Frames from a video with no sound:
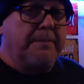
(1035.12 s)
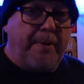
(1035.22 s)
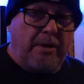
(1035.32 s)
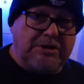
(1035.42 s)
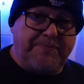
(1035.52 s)

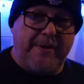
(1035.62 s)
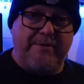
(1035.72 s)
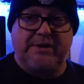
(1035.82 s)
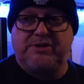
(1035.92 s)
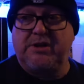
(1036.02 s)
Bottle of
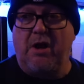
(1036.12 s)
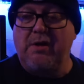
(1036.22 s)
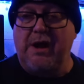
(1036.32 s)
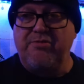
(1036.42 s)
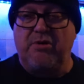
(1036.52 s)
spirits. You can't
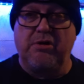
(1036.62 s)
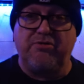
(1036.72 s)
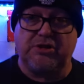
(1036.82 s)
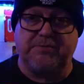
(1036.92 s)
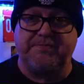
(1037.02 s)
go wrong on
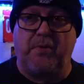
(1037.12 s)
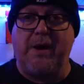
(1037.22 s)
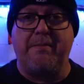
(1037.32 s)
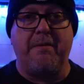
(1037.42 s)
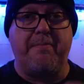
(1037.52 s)
Christmas
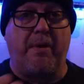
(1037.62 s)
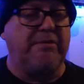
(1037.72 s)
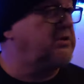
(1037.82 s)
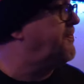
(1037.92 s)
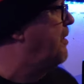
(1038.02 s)
morning than a
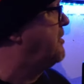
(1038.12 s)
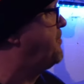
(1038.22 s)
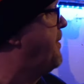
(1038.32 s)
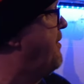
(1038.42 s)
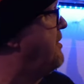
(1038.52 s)
bottle, bottle of
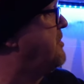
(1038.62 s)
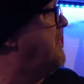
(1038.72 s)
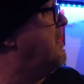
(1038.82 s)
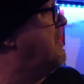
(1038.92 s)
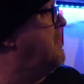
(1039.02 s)
spirits.
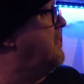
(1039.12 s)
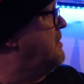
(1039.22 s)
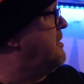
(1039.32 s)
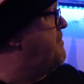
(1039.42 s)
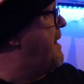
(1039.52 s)

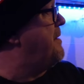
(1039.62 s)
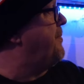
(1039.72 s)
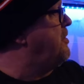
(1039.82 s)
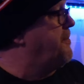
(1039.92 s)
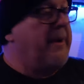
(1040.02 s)
Your
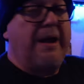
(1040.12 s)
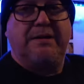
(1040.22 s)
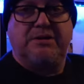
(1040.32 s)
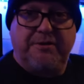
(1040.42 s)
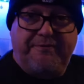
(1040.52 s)
Malibu, your
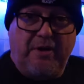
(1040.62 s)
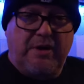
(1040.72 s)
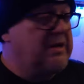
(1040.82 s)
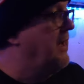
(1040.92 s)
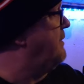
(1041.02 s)
Baileys, your
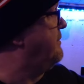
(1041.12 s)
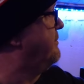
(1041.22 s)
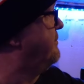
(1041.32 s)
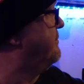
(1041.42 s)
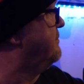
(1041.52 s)
vodka.
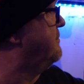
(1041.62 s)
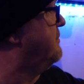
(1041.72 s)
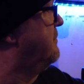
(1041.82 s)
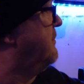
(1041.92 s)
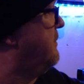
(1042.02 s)

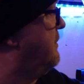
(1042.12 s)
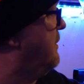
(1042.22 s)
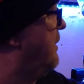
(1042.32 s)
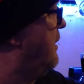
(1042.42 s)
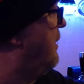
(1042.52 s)

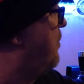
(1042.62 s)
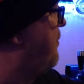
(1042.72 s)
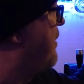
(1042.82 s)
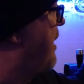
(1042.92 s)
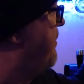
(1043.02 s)
Uh, what
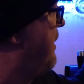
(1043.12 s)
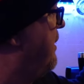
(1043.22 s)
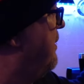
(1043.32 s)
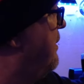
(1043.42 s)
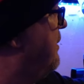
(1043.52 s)
have we got up
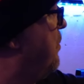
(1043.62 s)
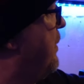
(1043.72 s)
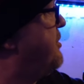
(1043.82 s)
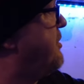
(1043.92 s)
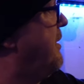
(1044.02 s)
there?
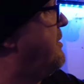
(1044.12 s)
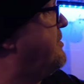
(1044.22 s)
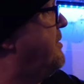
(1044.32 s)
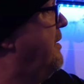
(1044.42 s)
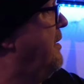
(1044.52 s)

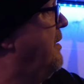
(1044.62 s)
Whiskies.